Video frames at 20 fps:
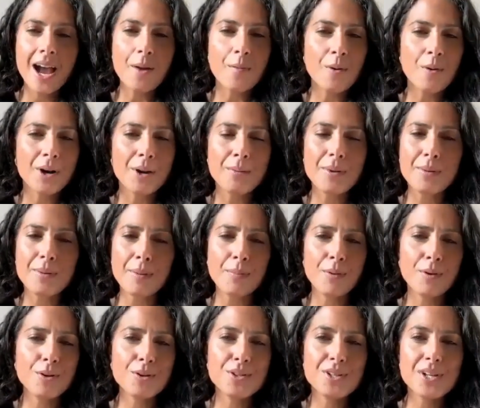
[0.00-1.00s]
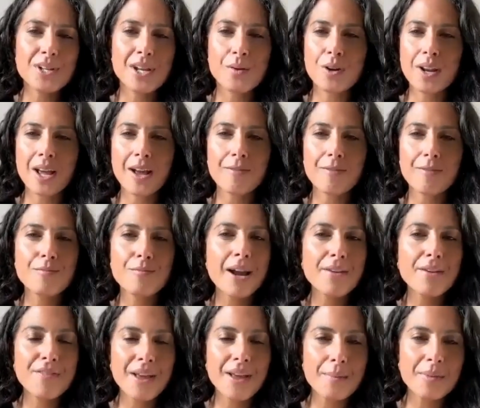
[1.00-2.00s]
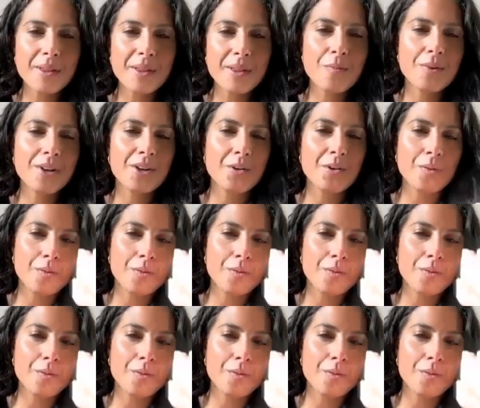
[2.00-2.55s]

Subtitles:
I want to meet my person. I want to have my family,